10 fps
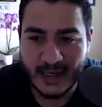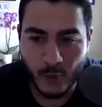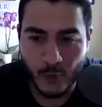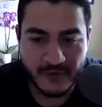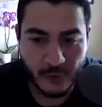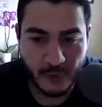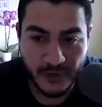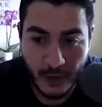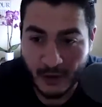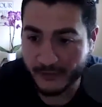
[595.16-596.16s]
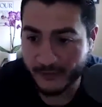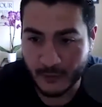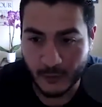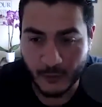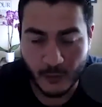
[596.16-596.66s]
we've sold them off
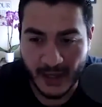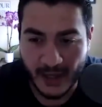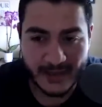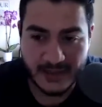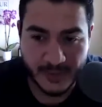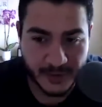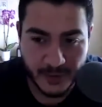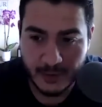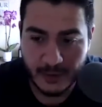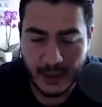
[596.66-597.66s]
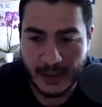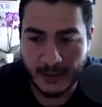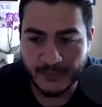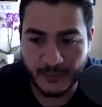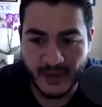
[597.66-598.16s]
to the highest bidder
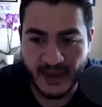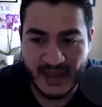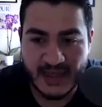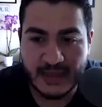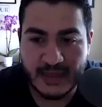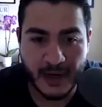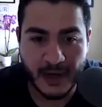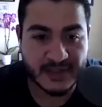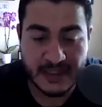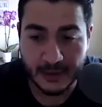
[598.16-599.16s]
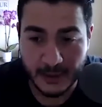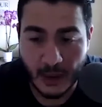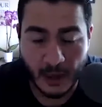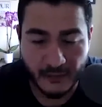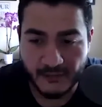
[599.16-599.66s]
so that they can
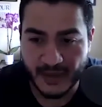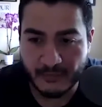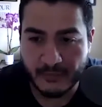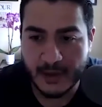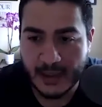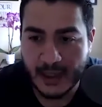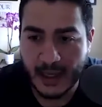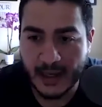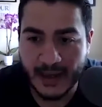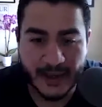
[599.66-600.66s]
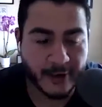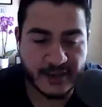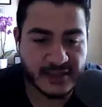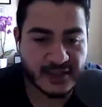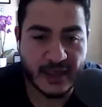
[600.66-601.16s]
profiteer off of them at
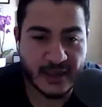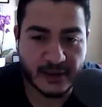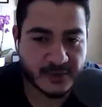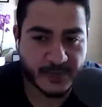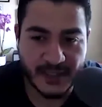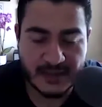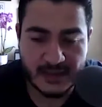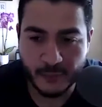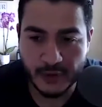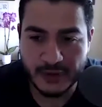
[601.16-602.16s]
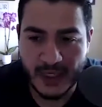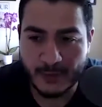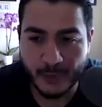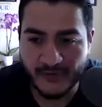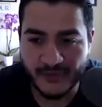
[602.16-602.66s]
our expense. And of course, you
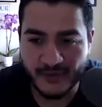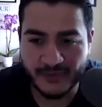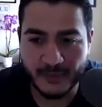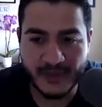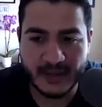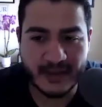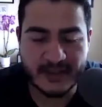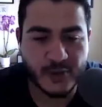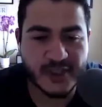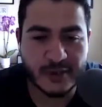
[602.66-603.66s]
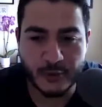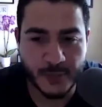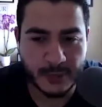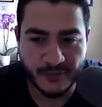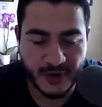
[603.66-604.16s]
can't profit off something unless you exclude
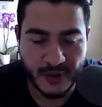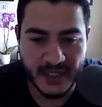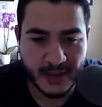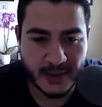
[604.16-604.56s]
people from it.